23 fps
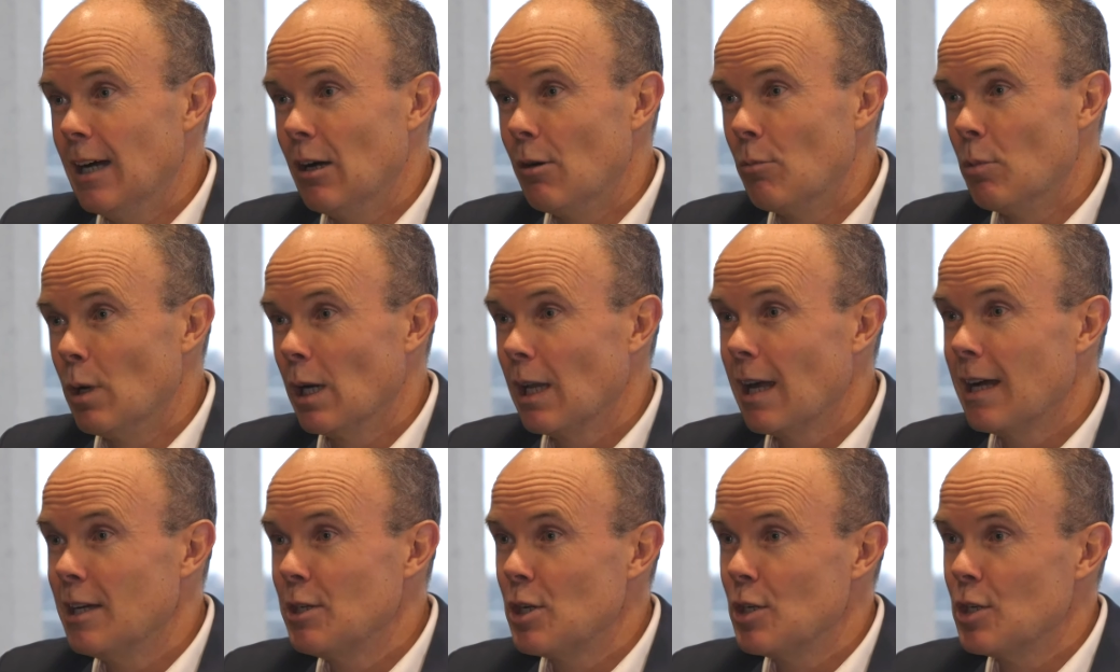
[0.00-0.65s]

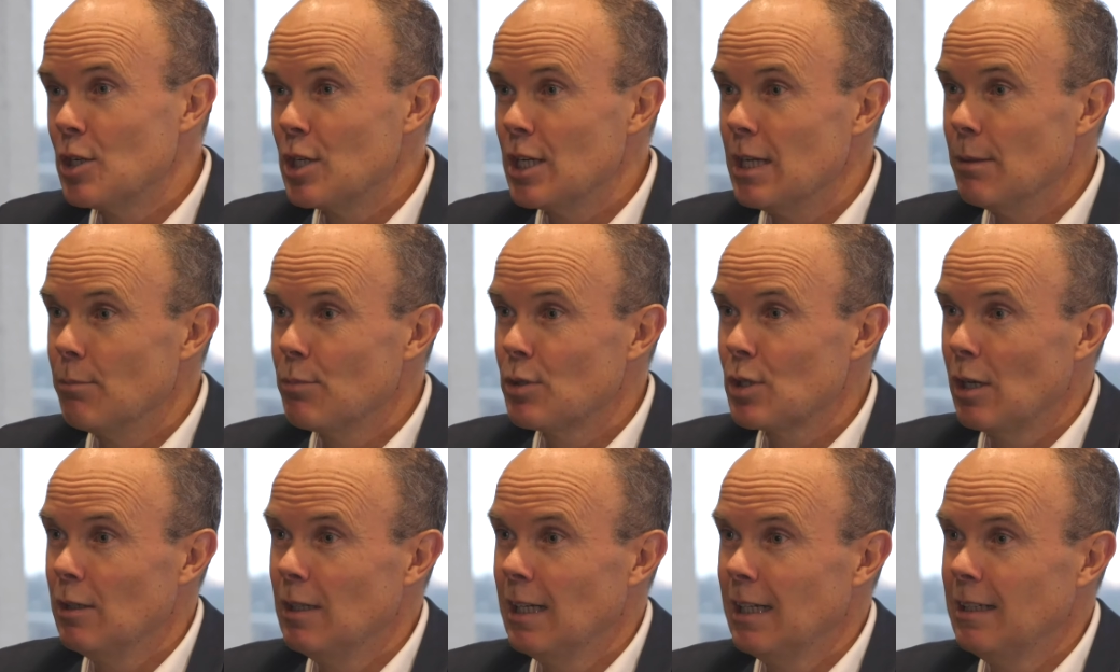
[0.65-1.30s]
relationship.
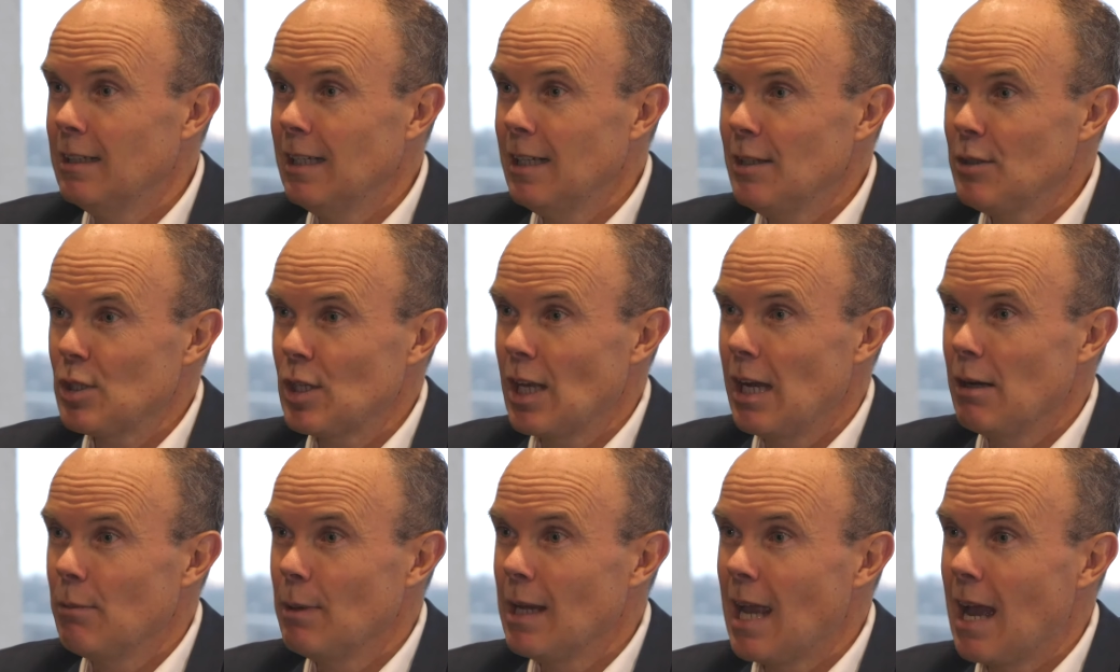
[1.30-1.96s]
So let's
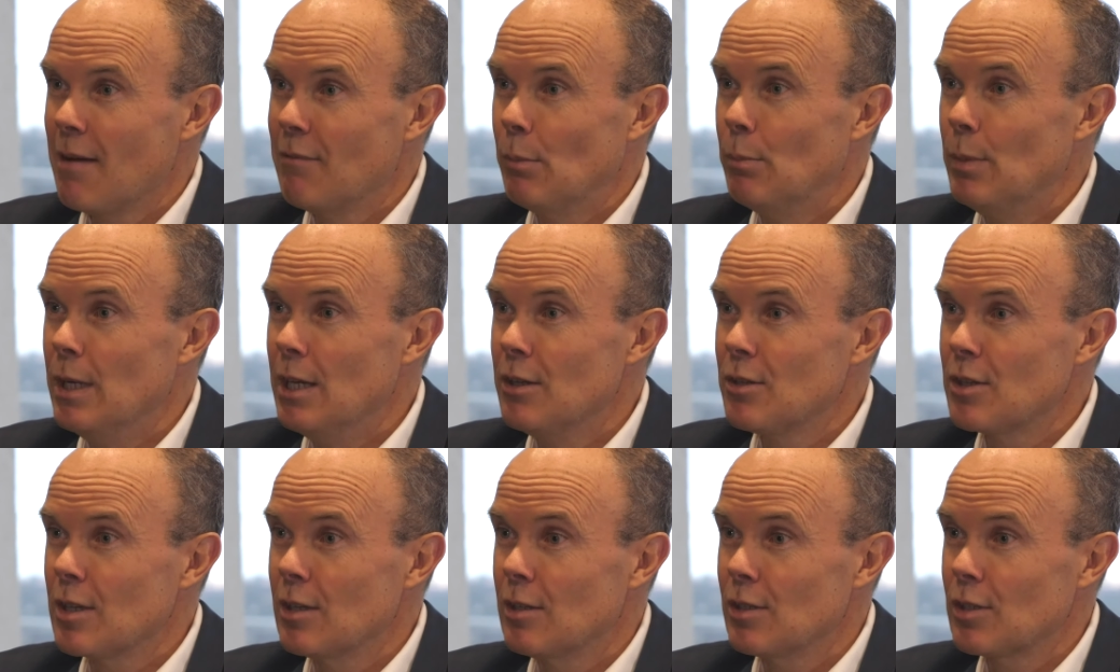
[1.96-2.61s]
say we have a
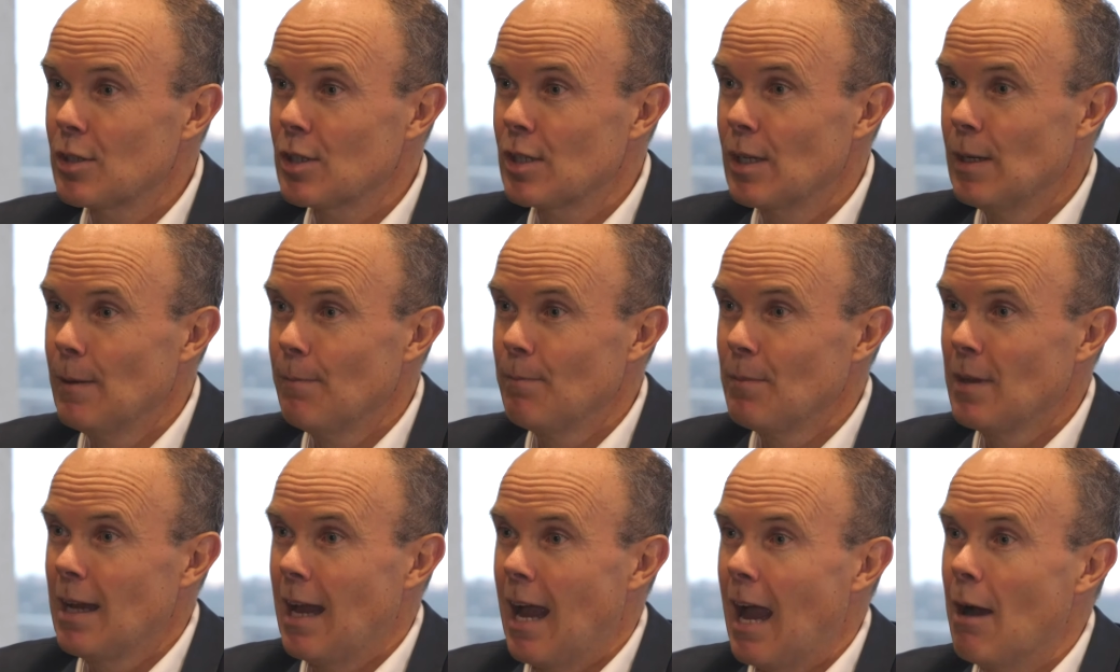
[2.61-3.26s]
business
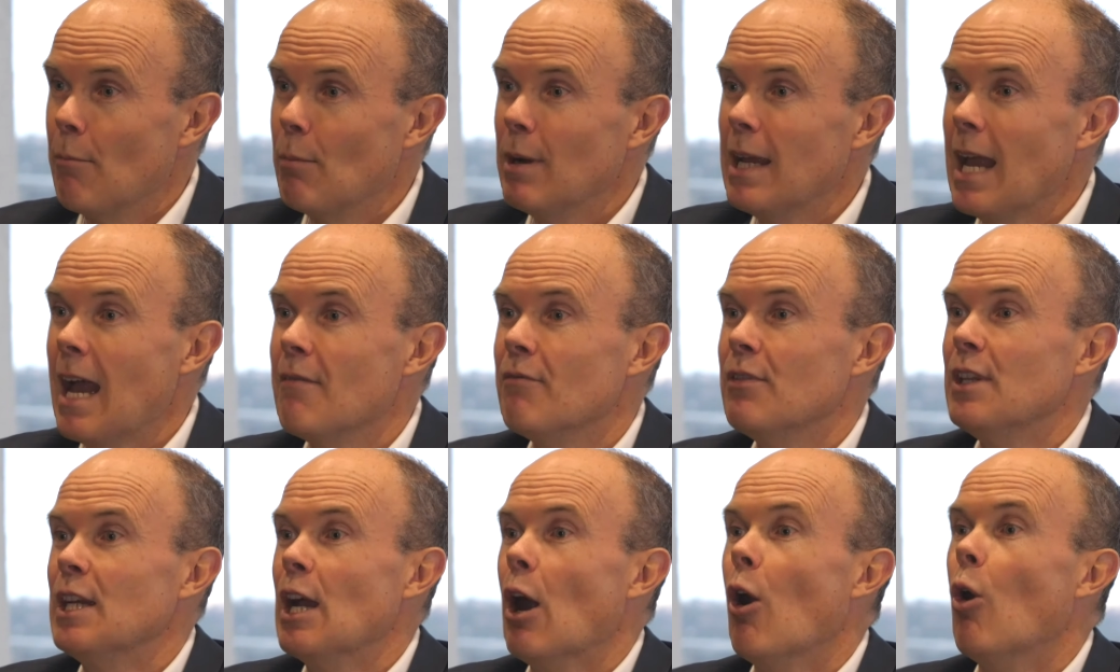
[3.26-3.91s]
and we
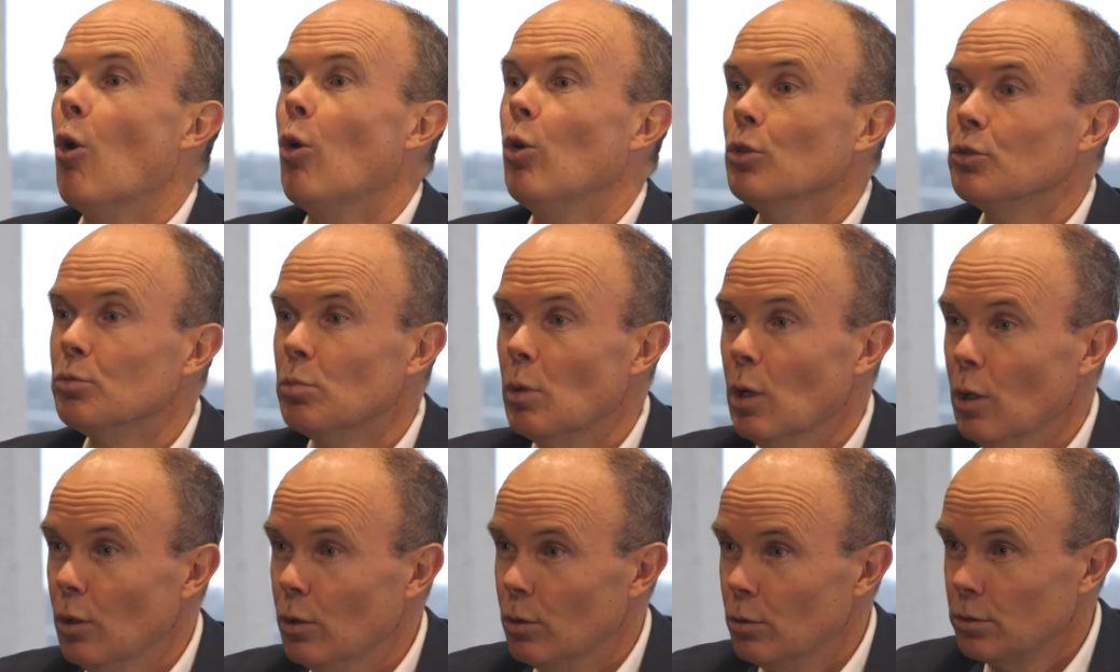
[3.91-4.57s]
have the old
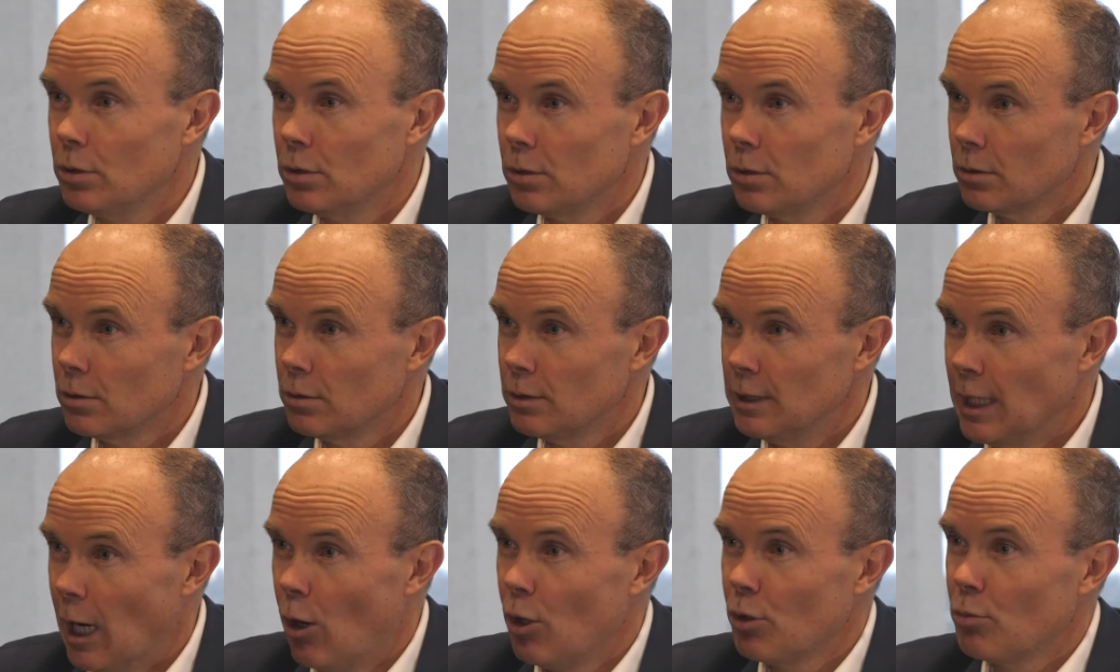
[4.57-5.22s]
world
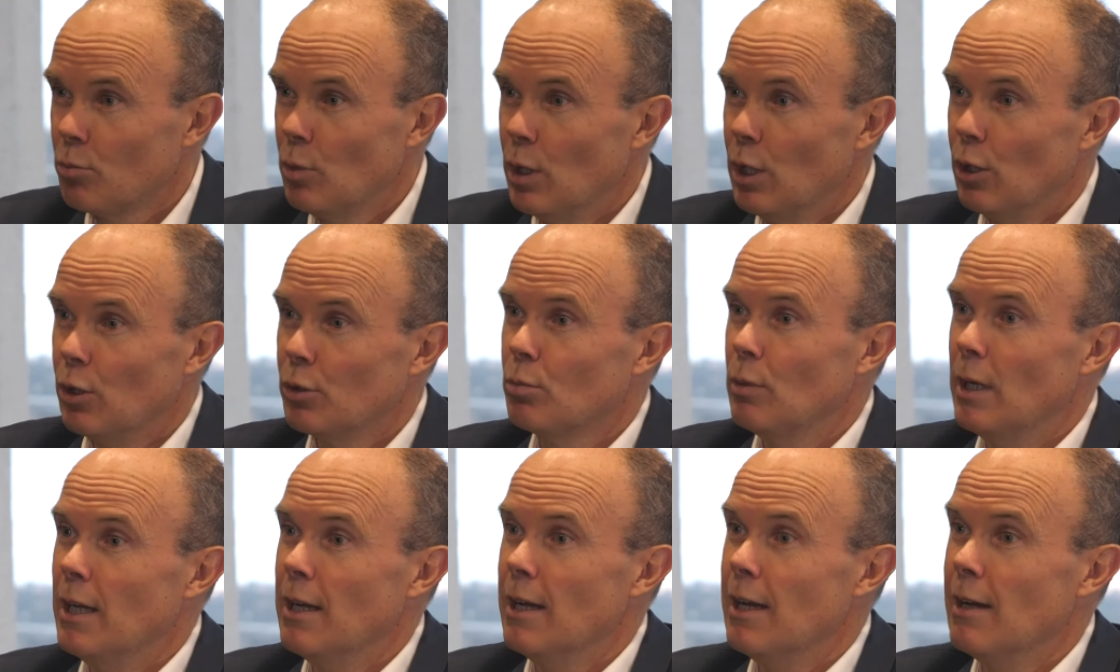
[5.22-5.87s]

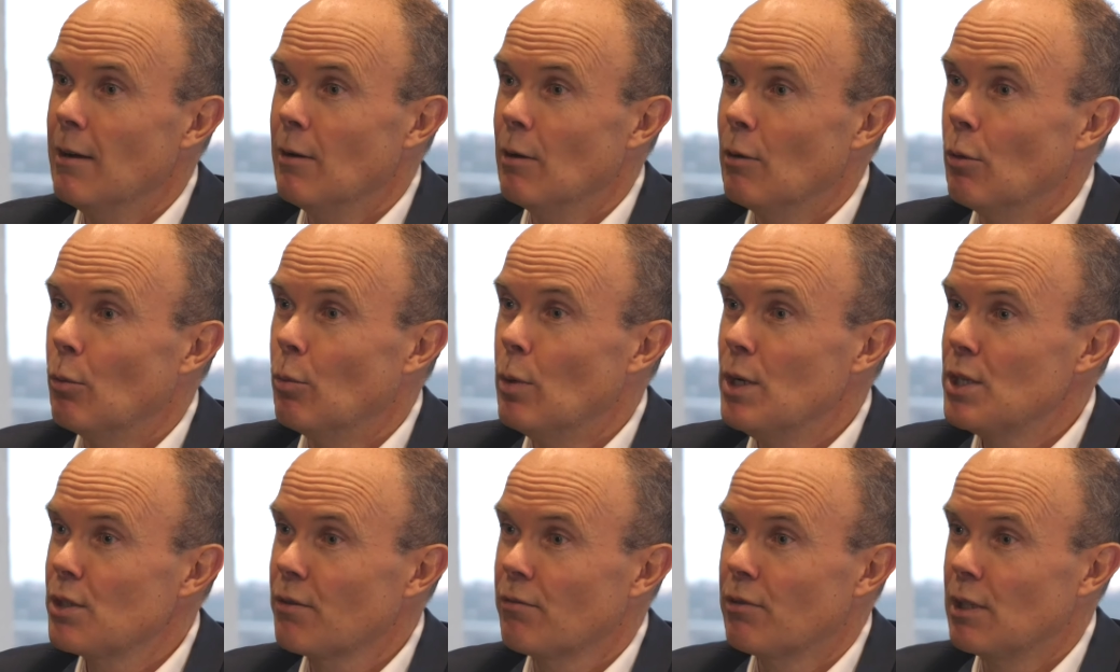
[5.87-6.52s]
where
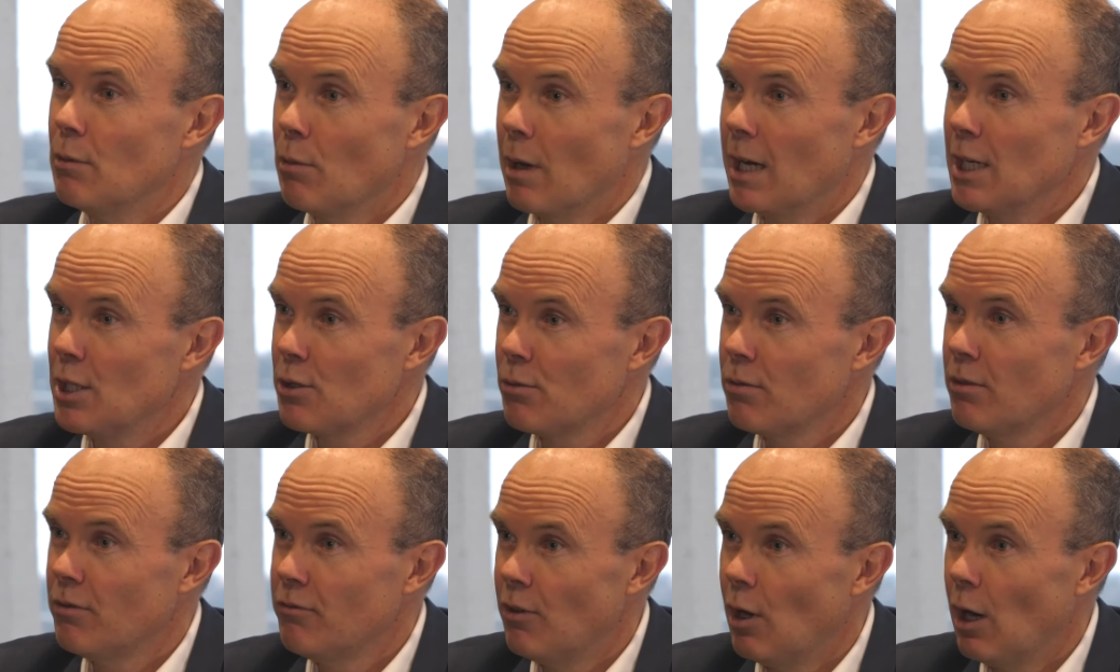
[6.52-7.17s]
risk-free
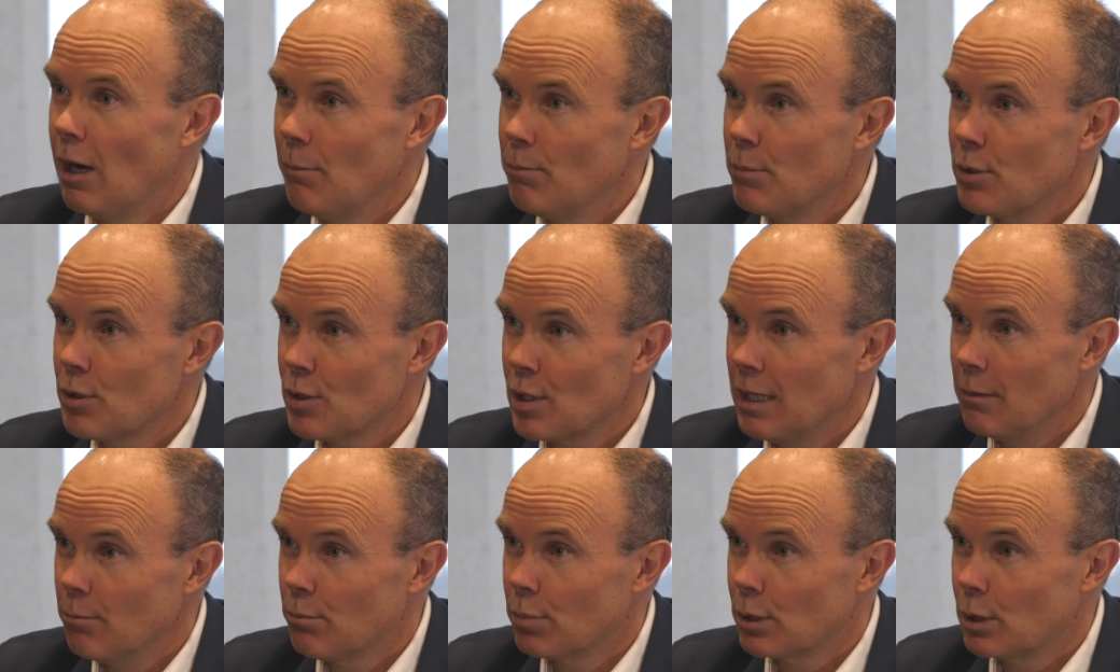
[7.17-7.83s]
rates were
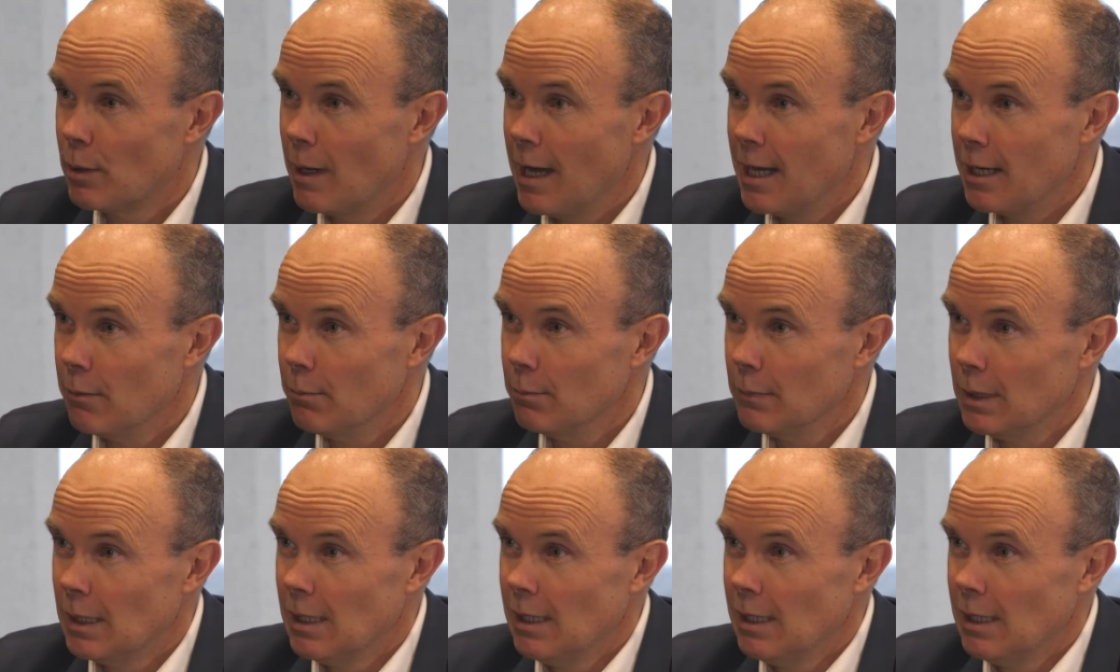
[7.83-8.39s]
5% per annum.